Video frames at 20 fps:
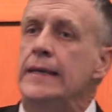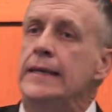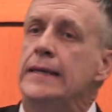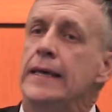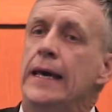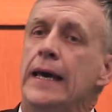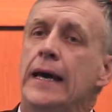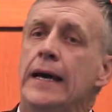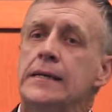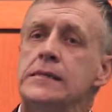
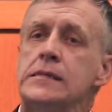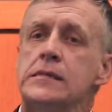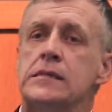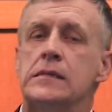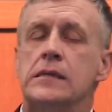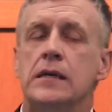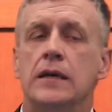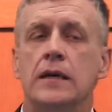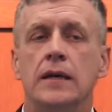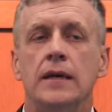
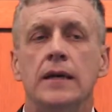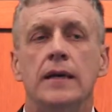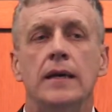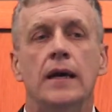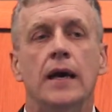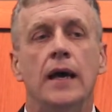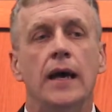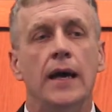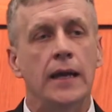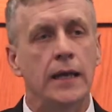yes
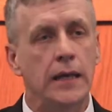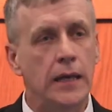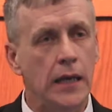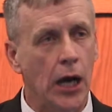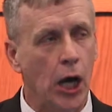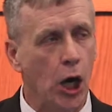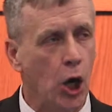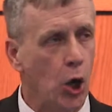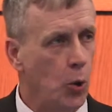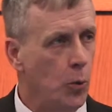and
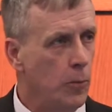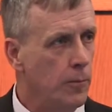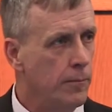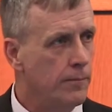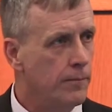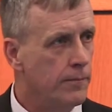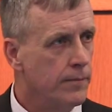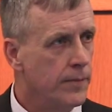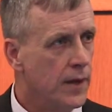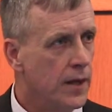no.
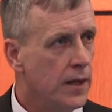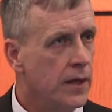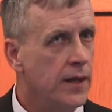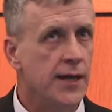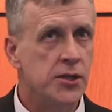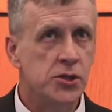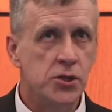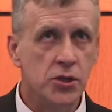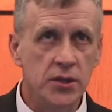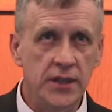
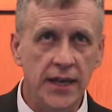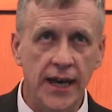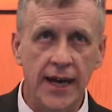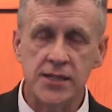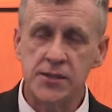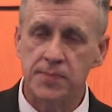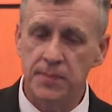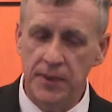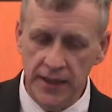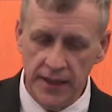Let your
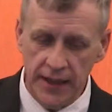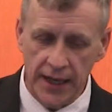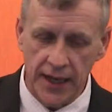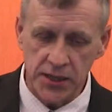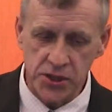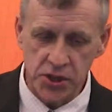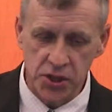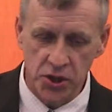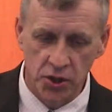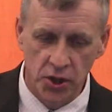yes be
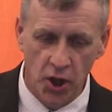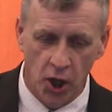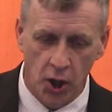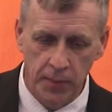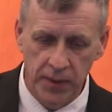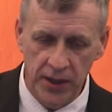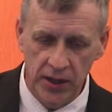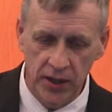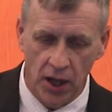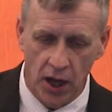yes, your
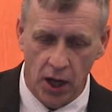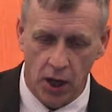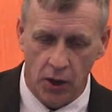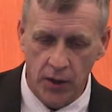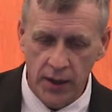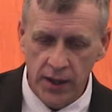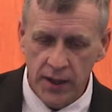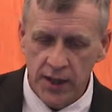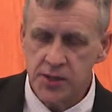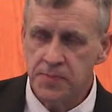no be
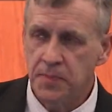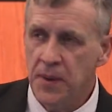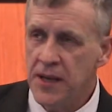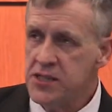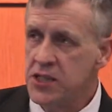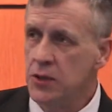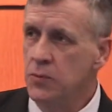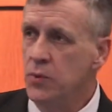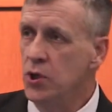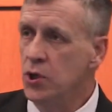no.
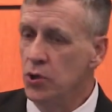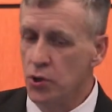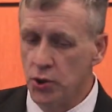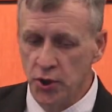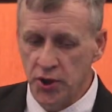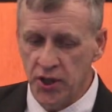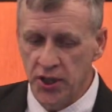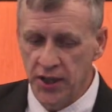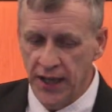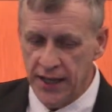Especially when you're
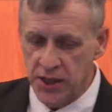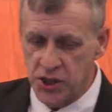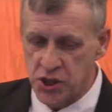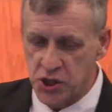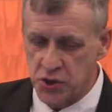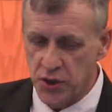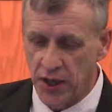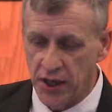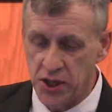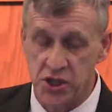looking at
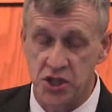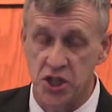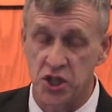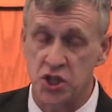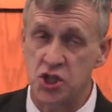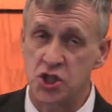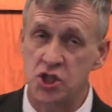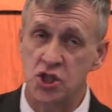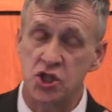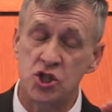instruction.
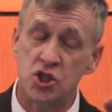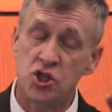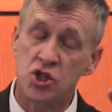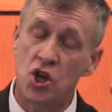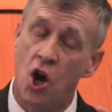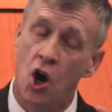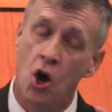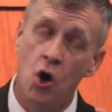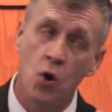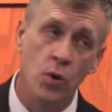It's
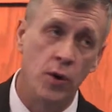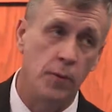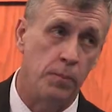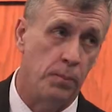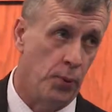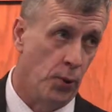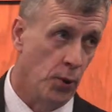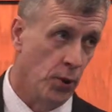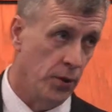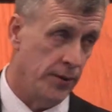so
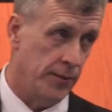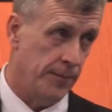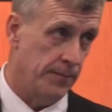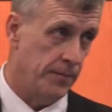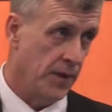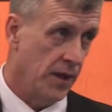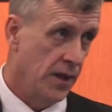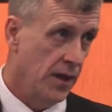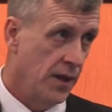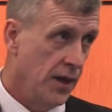important
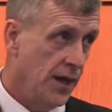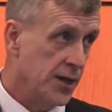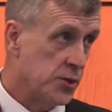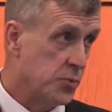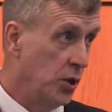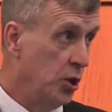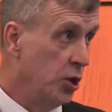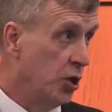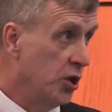as we